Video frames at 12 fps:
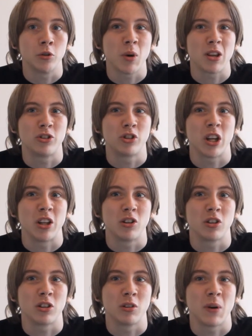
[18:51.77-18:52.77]
whether it's
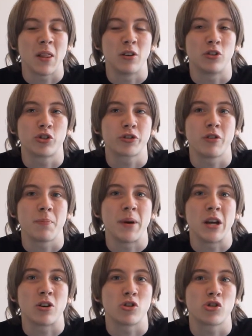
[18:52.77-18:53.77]

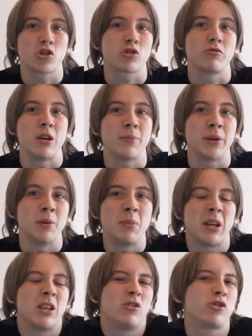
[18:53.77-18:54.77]
scripting or screaming or
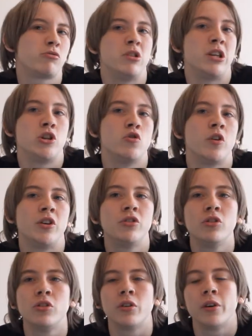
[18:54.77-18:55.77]
making strange
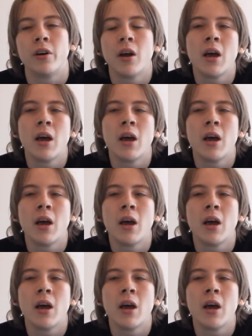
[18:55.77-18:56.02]
noises or